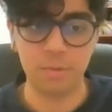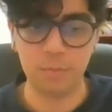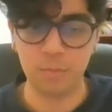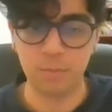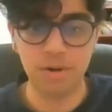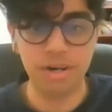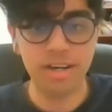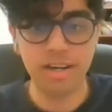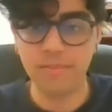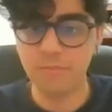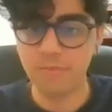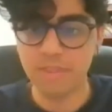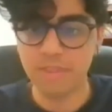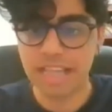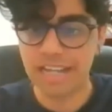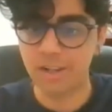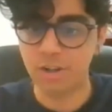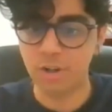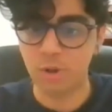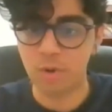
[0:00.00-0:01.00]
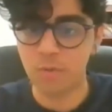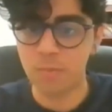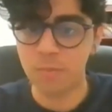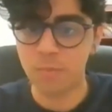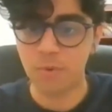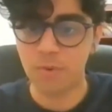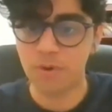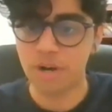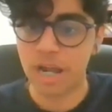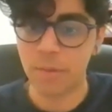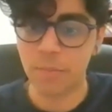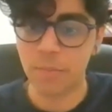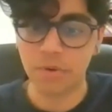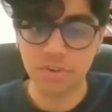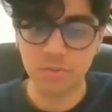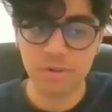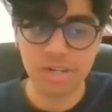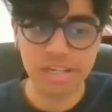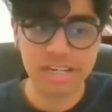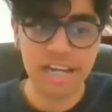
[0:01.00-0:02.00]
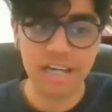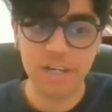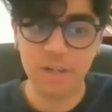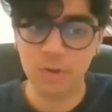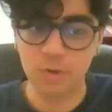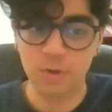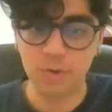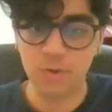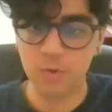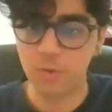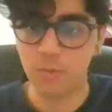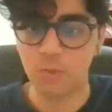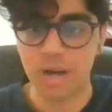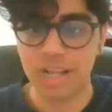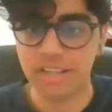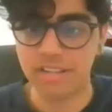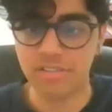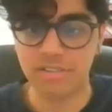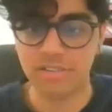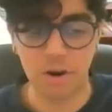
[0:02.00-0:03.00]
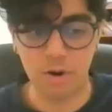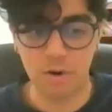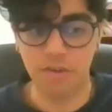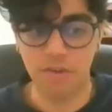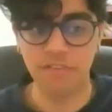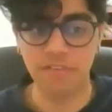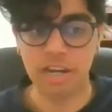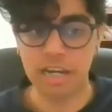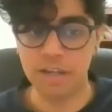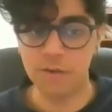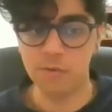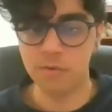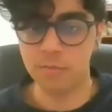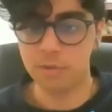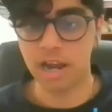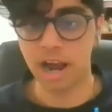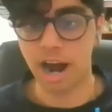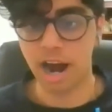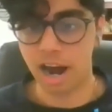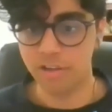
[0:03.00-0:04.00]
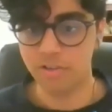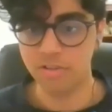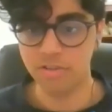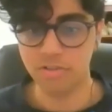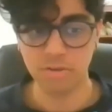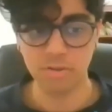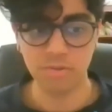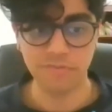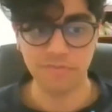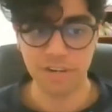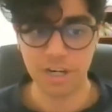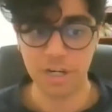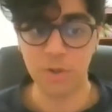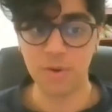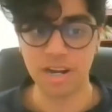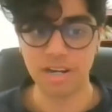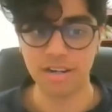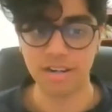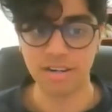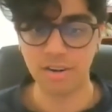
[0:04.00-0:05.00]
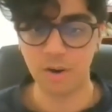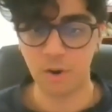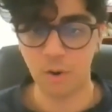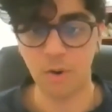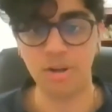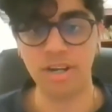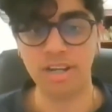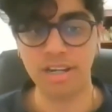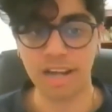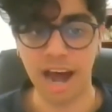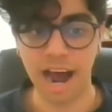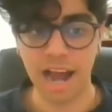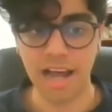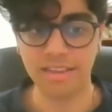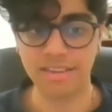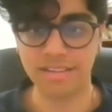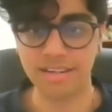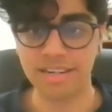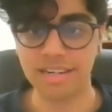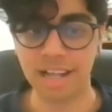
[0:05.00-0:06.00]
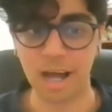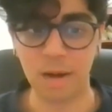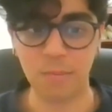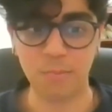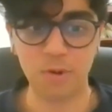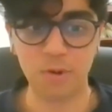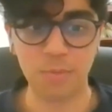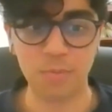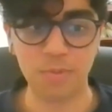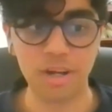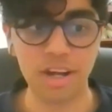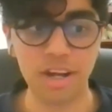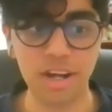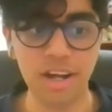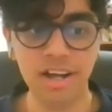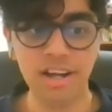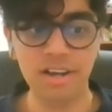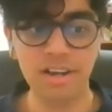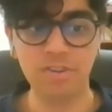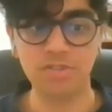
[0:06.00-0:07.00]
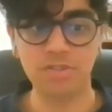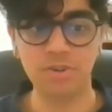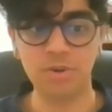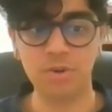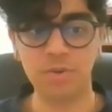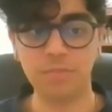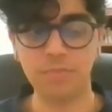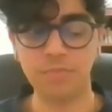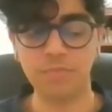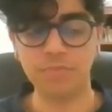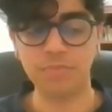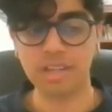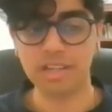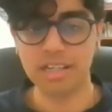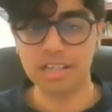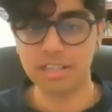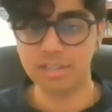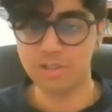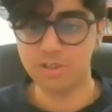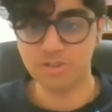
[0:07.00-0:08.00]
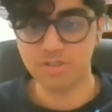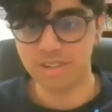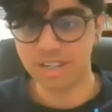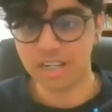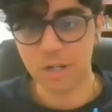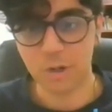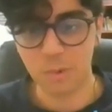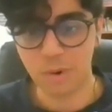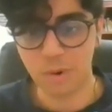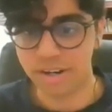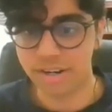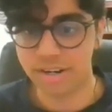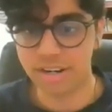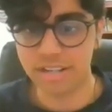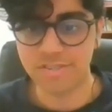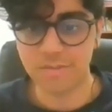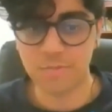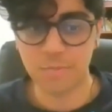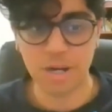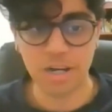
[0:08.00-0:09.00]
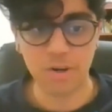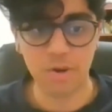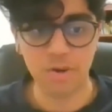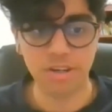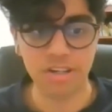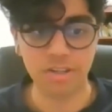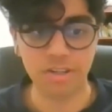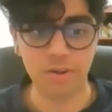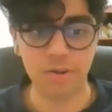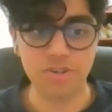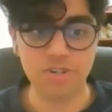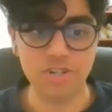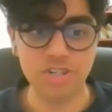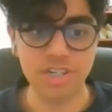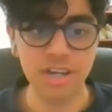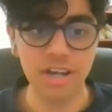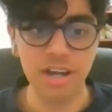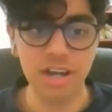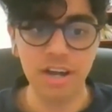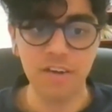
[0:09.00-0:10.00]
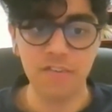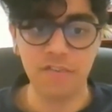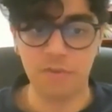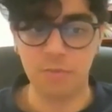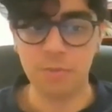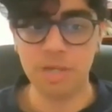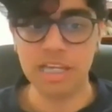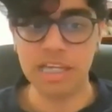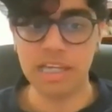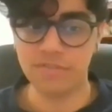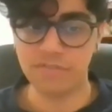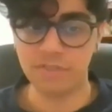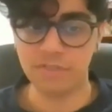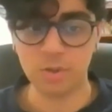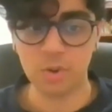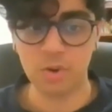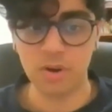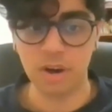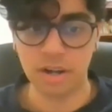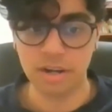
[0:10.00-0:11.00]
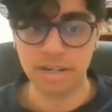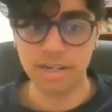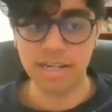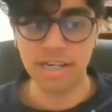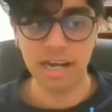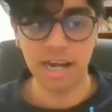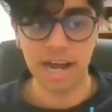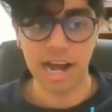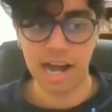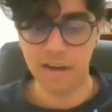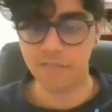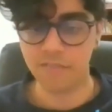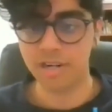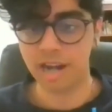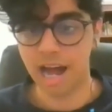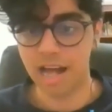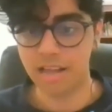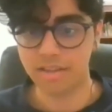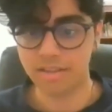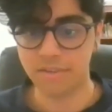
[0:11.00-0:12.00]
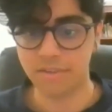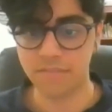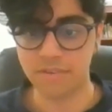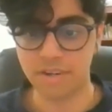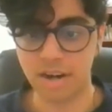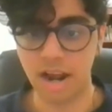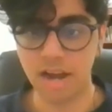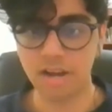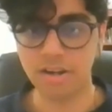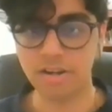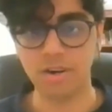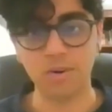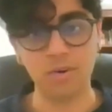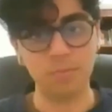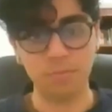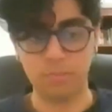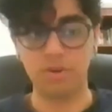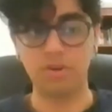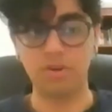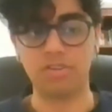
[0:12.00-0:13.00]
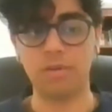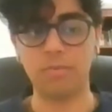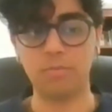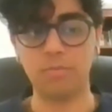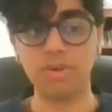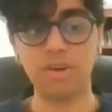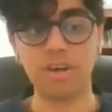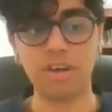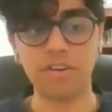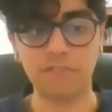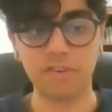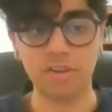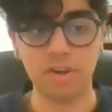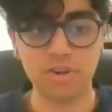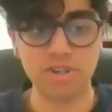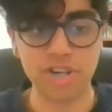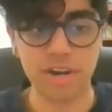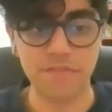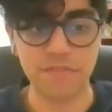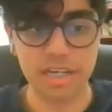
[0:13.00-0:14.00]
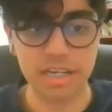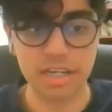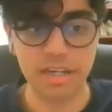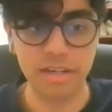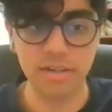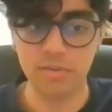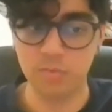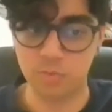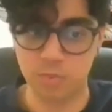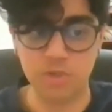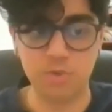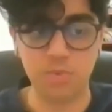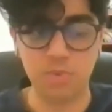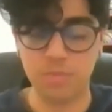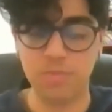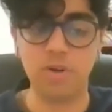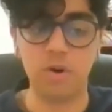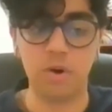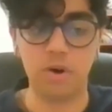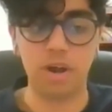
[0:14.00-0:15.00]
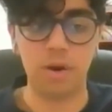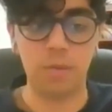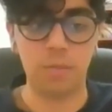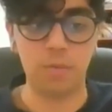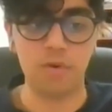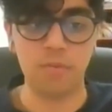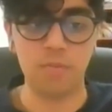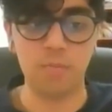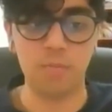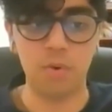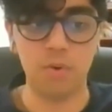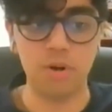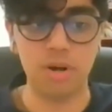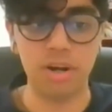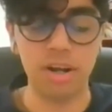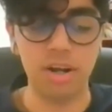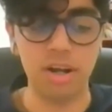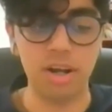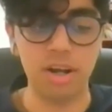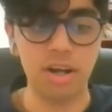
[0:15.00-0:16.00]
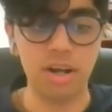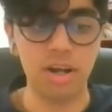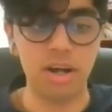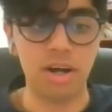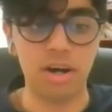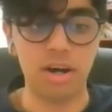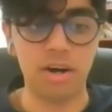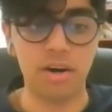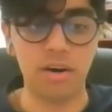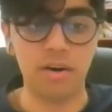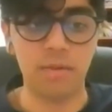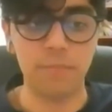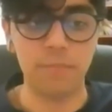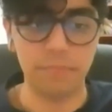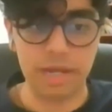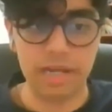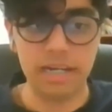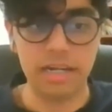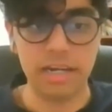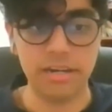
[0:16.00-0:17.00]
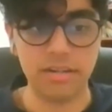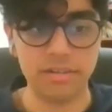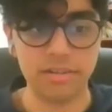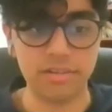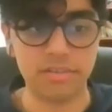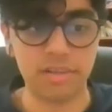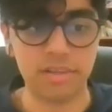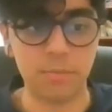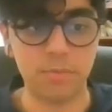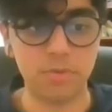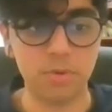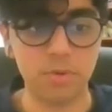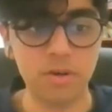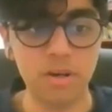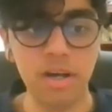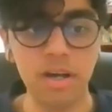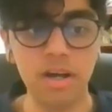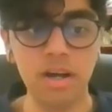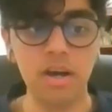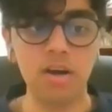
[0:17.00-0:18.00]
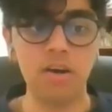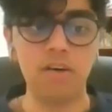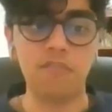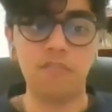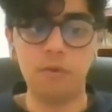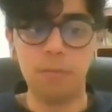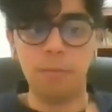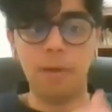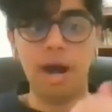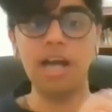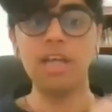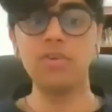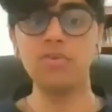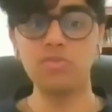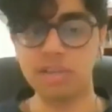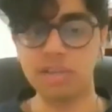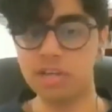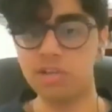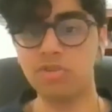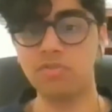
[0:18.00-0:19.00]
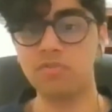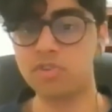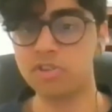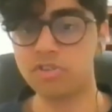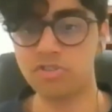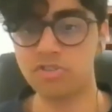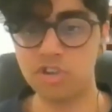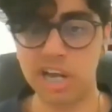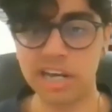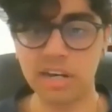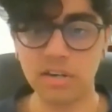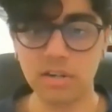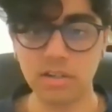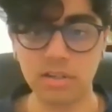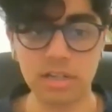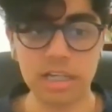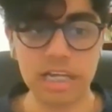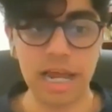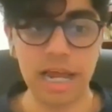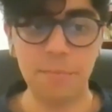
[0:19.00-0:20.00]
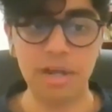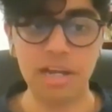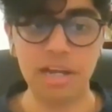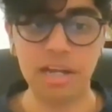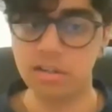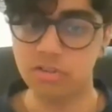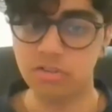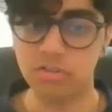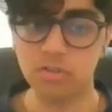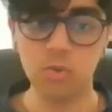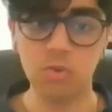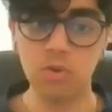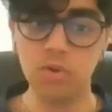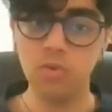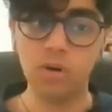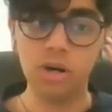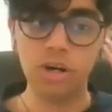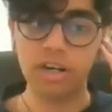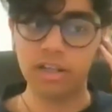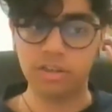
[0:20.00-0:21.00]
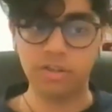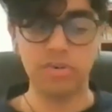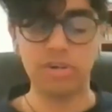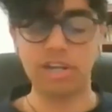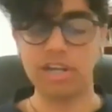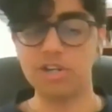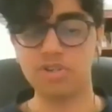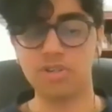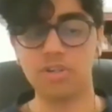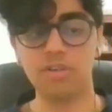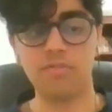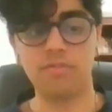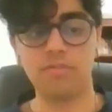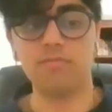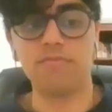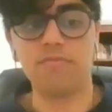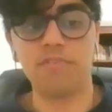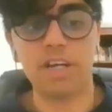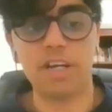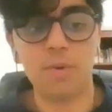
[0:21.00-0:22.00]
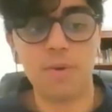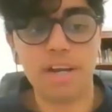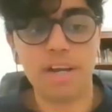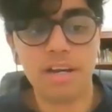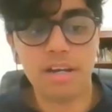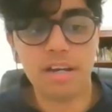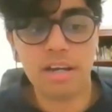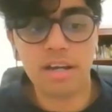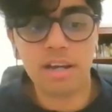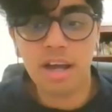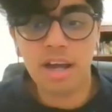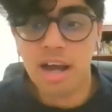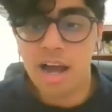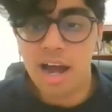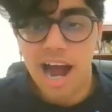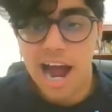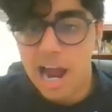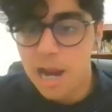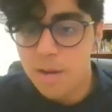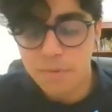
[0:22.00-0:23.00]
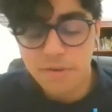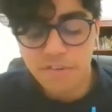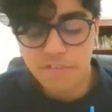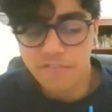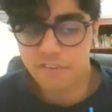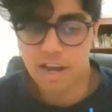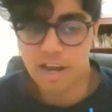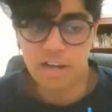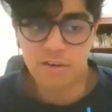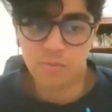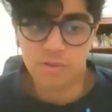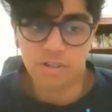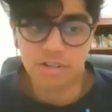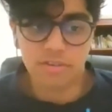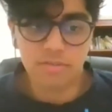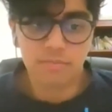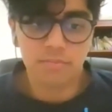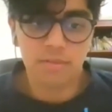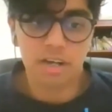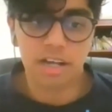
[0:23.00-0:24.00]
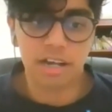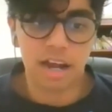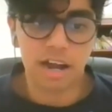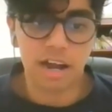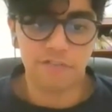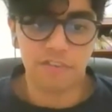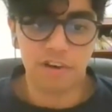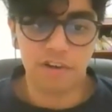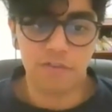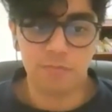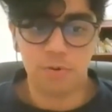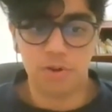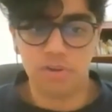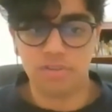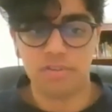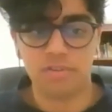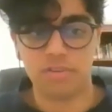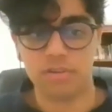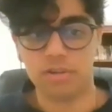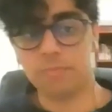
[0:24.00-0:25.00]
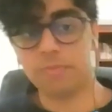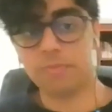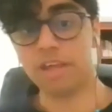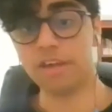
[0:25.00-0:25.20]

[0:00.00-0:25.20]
But like a lot of pro gamers will tell you where they started off. And even me, I used to video edit on an i3 laptop. So just don't underestimate your technology. For me, even though currently I have an i7 right now, because I'm looking for longevity, which we'll be talking about more late in this episode. For my use case of just general gaming, schoolwork, and the occasional video editing, I'd be fine with an i5 processor.